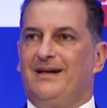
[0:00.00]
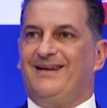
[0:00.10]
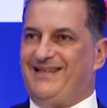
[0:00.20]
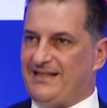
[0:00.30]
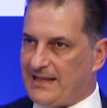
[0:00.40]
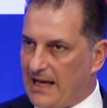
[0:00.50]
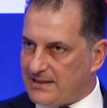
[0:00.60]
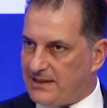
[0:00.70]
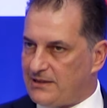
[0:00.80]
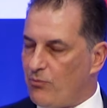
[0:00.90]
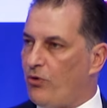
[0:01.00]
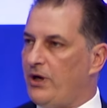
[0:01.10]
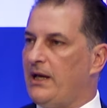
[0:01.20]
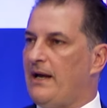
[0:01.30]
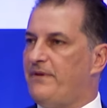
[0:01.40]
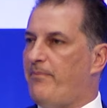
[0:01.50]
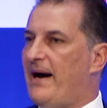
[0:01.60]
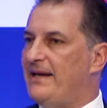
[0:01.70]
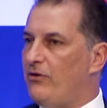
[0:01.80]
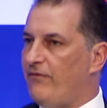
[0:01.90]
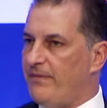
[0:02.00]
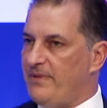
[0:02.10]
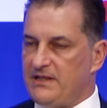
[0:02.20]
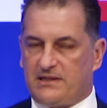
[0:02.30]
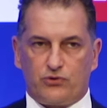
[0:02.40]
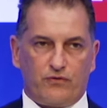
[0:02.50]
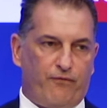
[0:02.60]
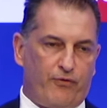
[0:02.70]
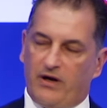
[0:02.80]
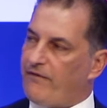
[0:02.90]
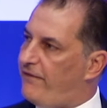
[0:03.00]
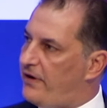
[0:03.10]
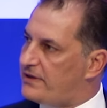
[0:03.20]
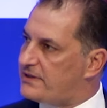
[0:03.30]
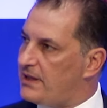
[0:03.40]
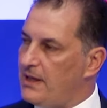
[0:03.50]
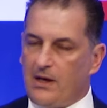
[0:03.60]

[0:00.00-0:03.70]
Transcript: discussed this morning at the panel of the Ministers of Foreign Affairs,